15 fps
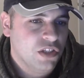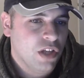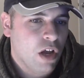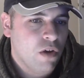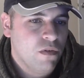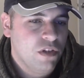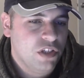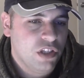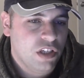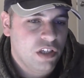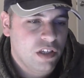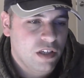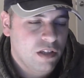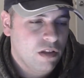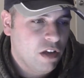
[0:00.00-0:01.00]
Not only
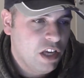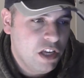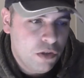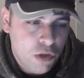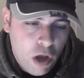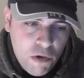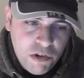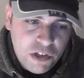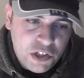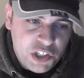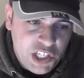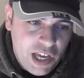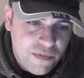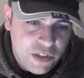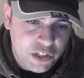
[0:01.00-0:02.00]
does
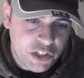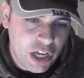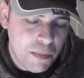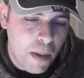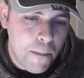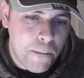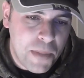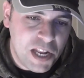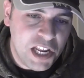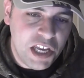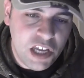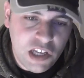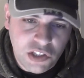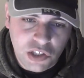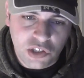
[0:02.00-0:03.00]
he have the same
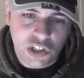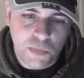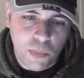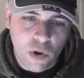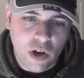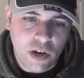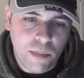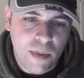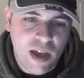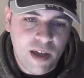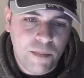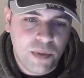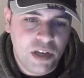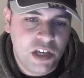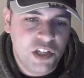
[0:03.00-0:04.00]
abilities as
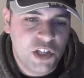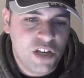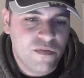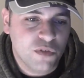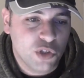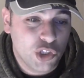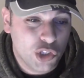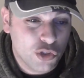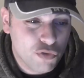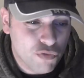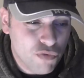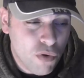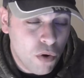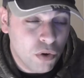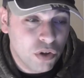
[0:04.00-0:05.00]
Spider-Man, but he's even
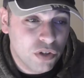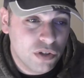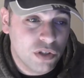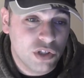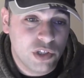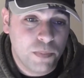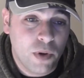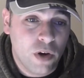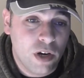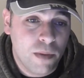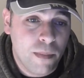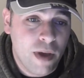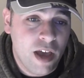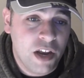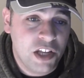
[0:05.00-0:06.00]
stronger than
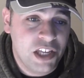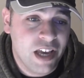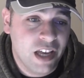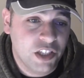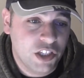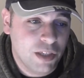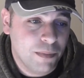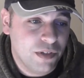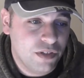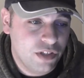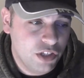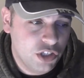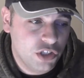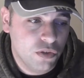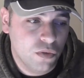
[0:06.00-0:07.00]
Spider-Man. He has some
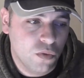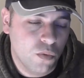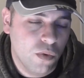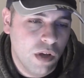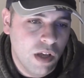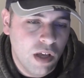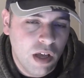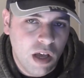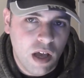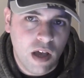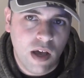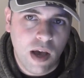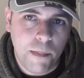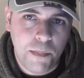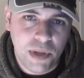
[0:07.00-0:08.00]
additional
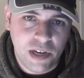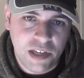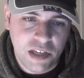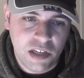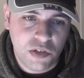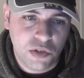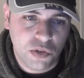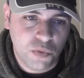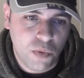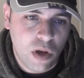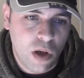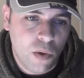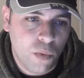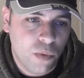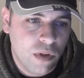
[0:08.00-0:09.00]
abilities as
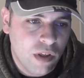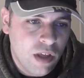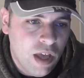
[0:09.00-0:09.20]
well.